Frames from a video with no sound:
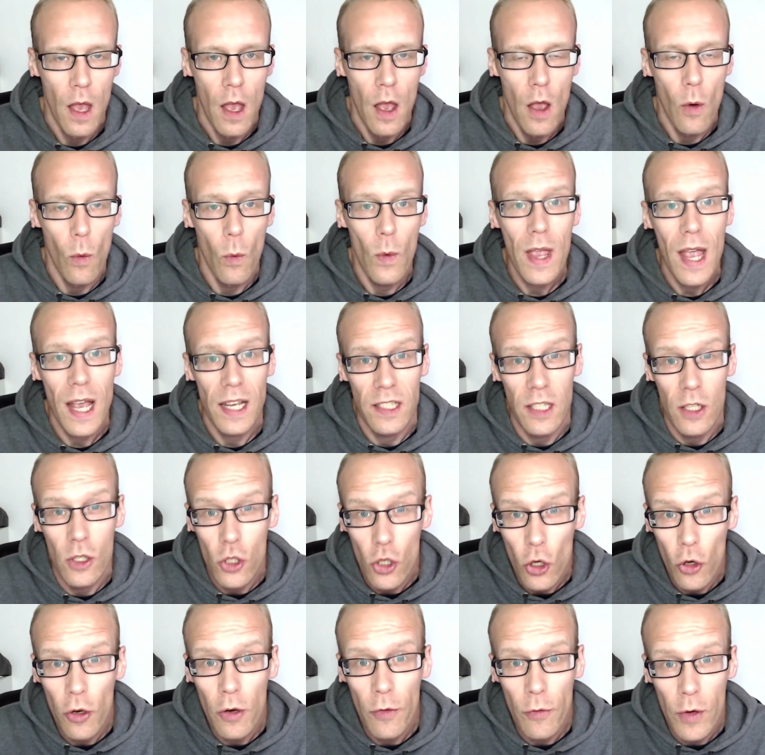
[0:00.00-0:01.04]
We asked a
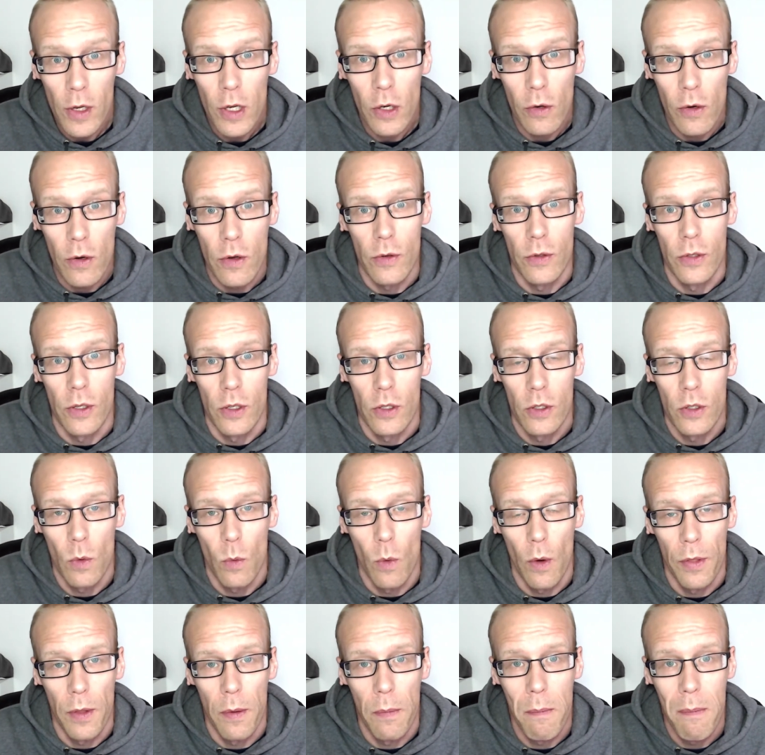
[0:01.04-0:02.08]
ton of recruiters
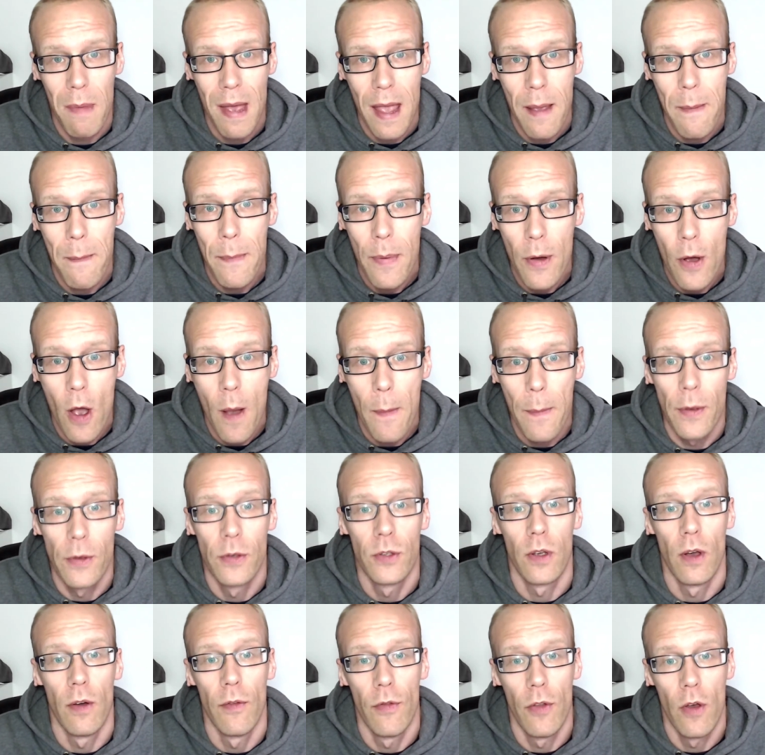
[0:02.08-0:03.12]
what the main purpose
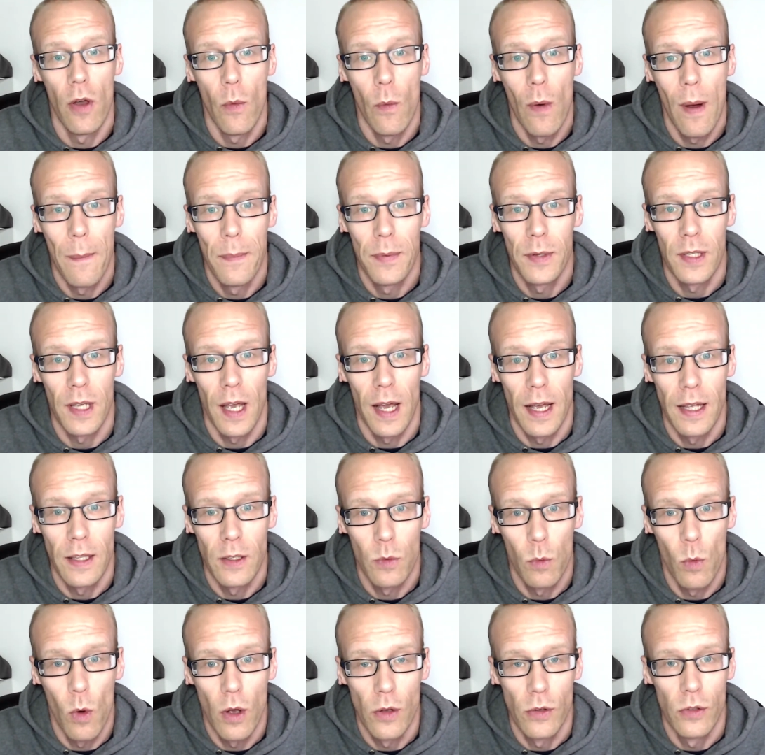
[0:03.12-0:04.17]
of their websites
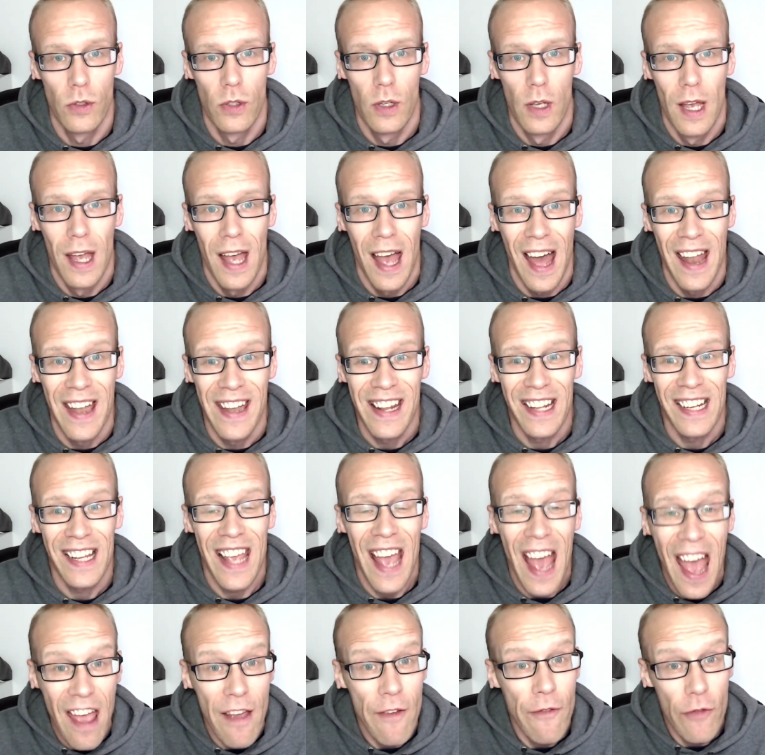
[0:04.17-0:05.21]
was, and nearly
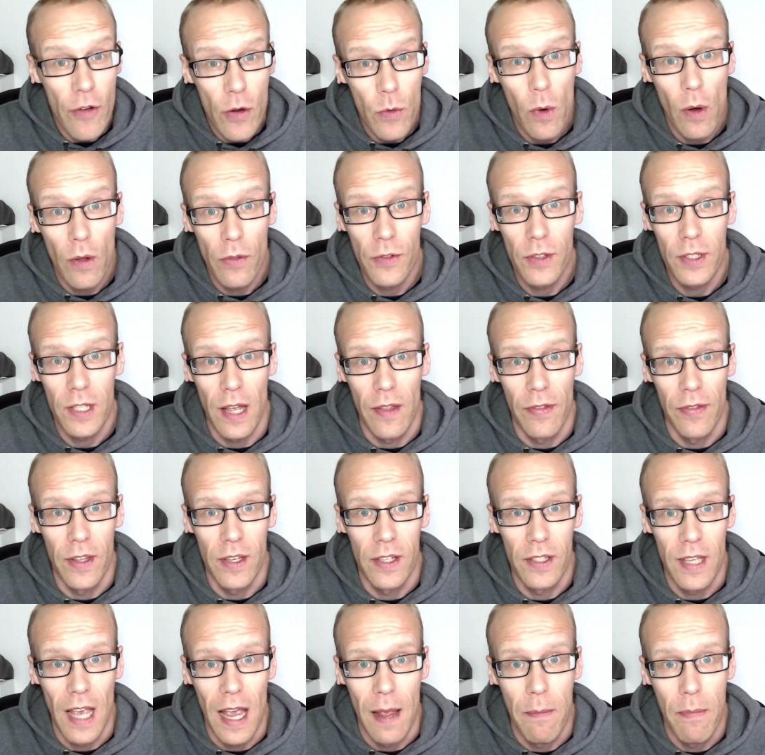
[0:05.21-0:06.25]
everyone said the
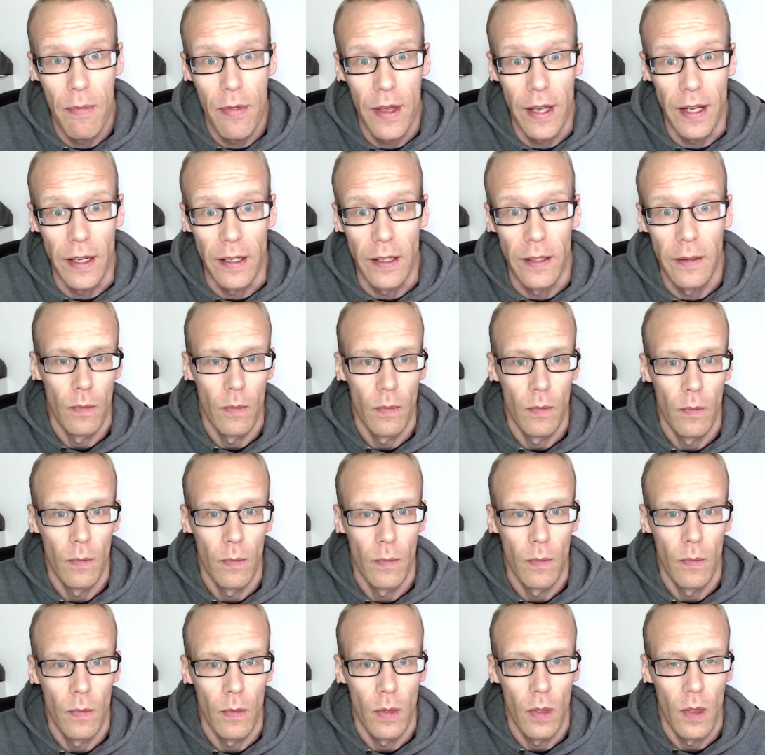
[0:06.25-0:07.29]
same thing.
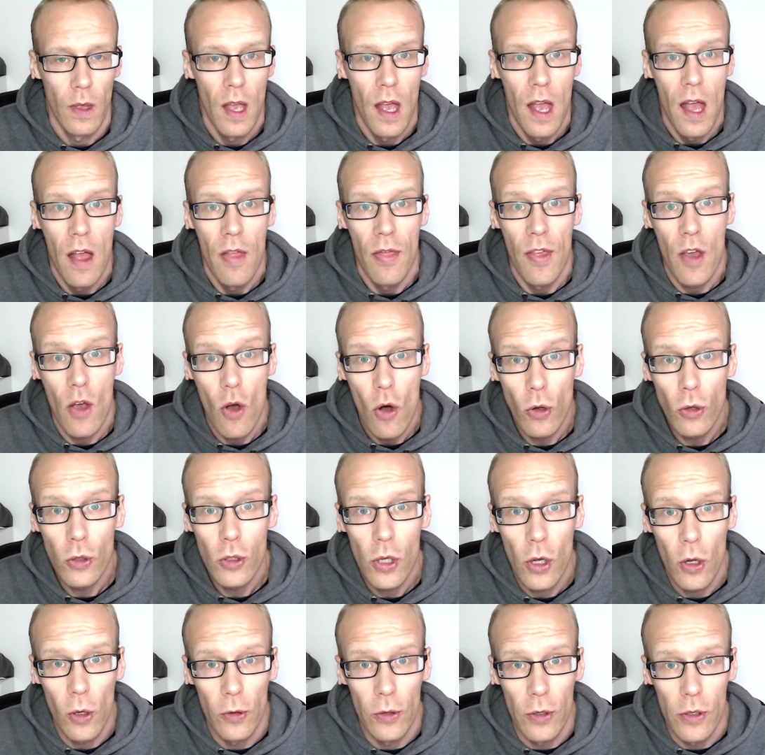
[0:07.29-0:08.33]
They all
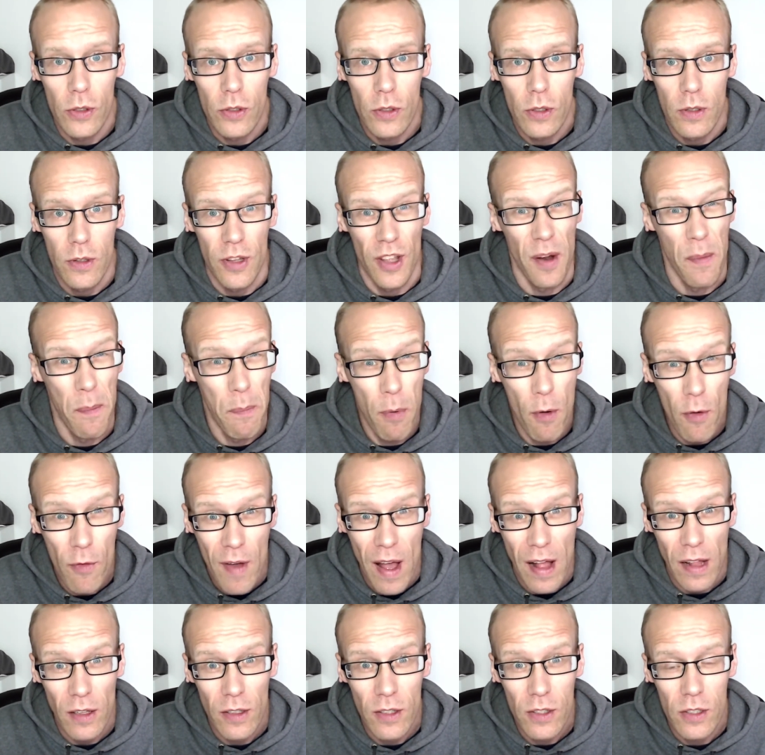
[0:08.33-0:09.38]
told us that above
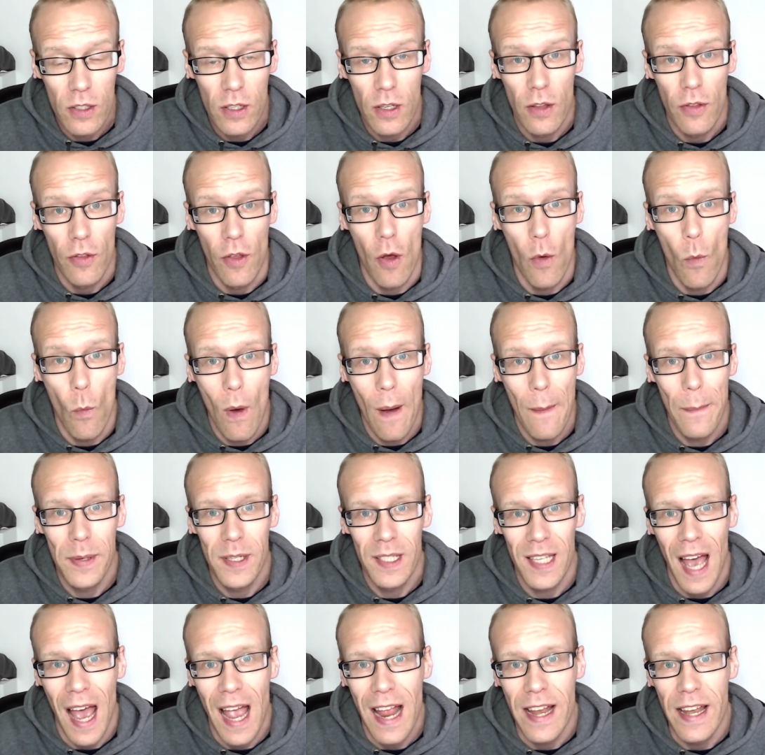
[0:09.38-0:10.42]
else, their
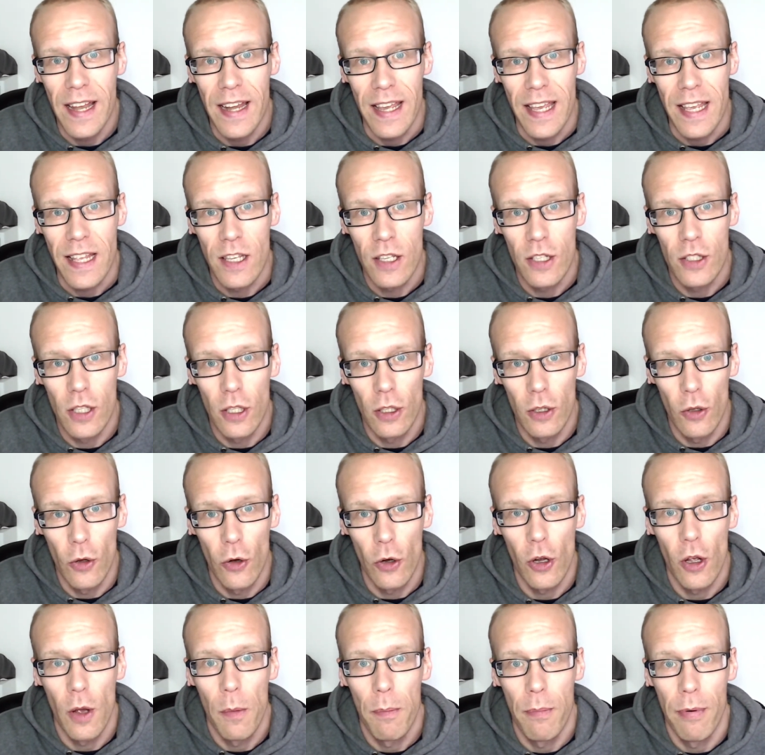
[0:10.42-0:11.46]
website needs to
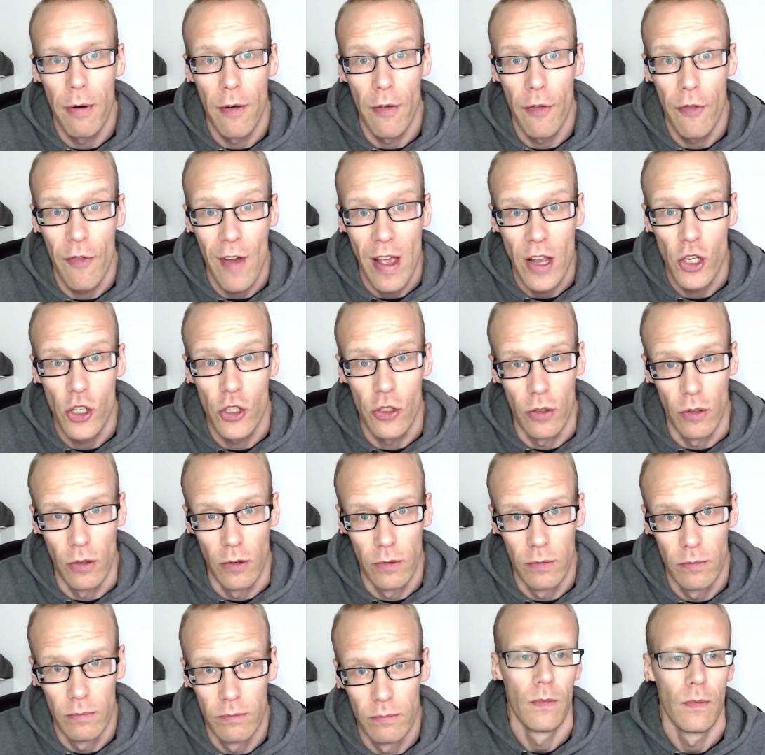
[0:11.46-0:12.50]
look professional.
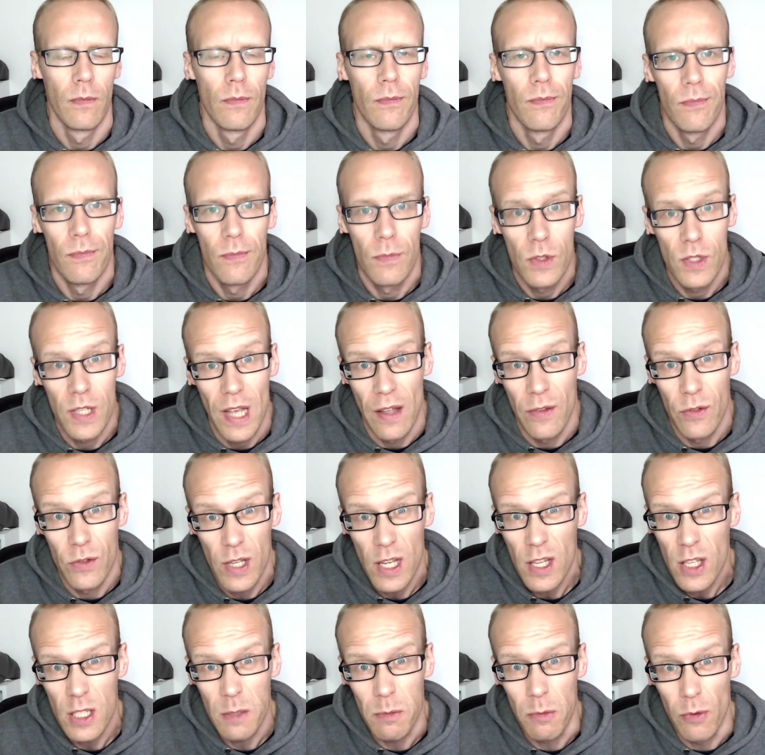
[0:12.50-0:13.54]
Sounds
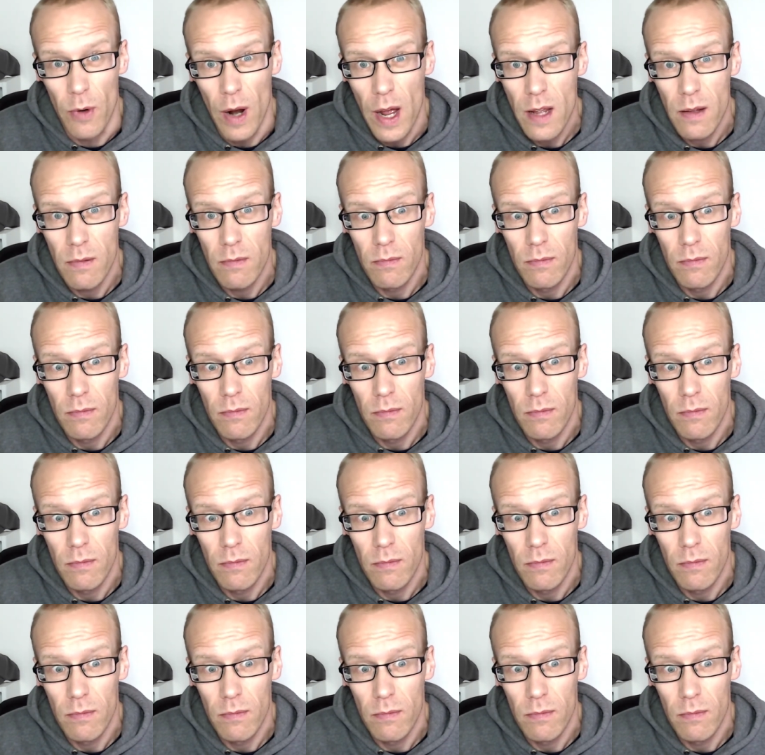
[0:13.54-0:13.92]
sensible, right?